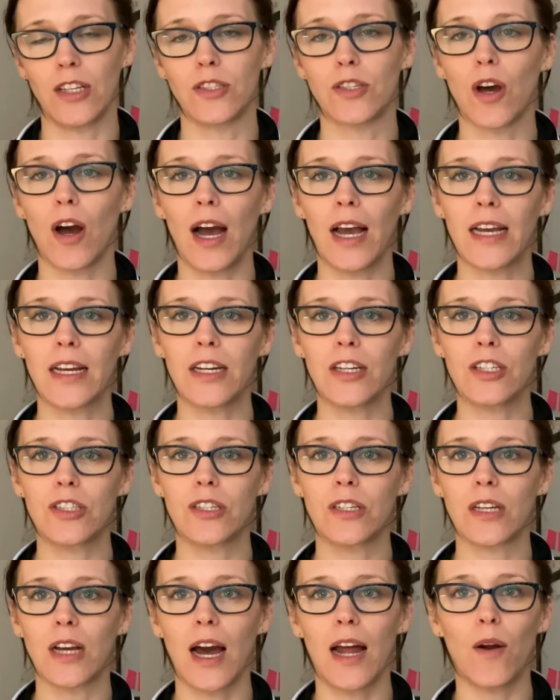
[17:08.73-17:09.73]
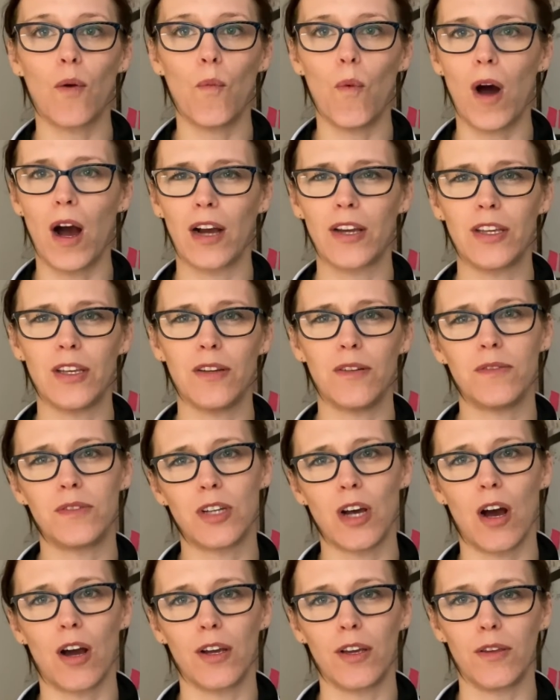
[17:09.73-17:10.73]
So I'm going to kind of walk you and
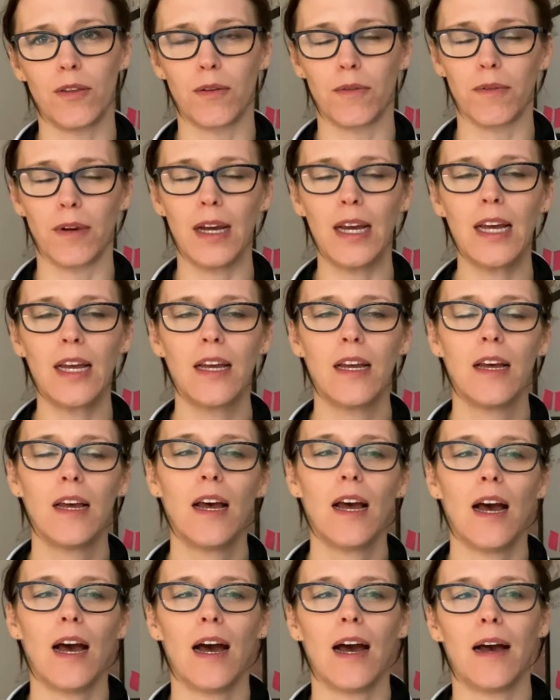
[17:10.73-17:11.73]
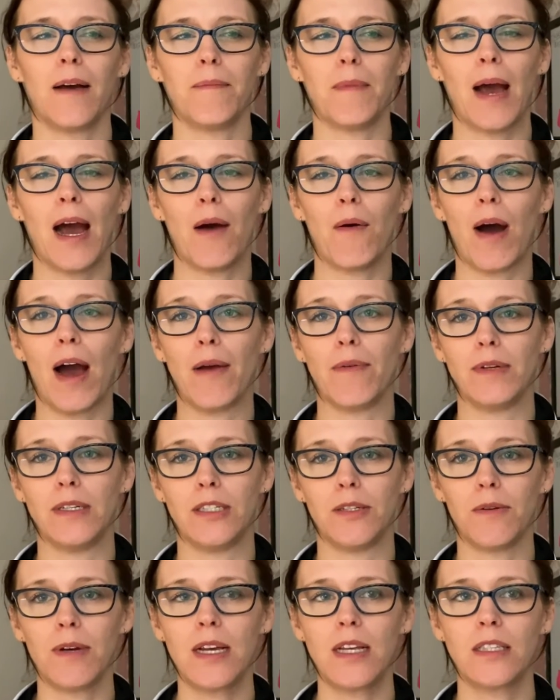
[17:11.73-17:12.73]
talk you through it, how I would
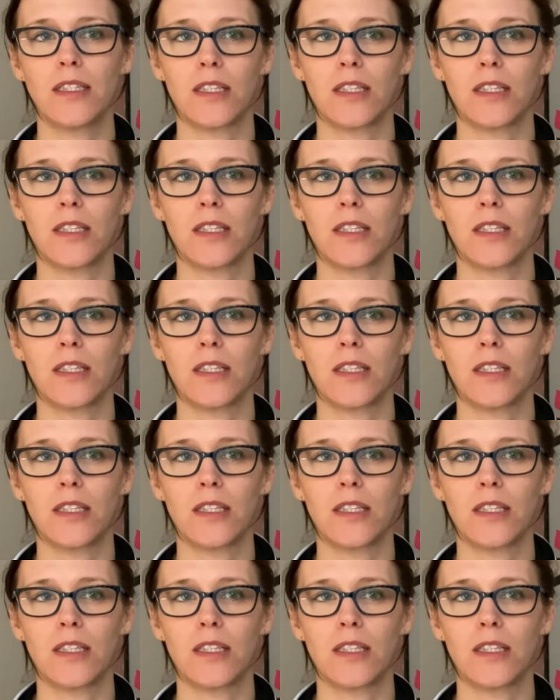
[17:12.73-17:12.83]
do it.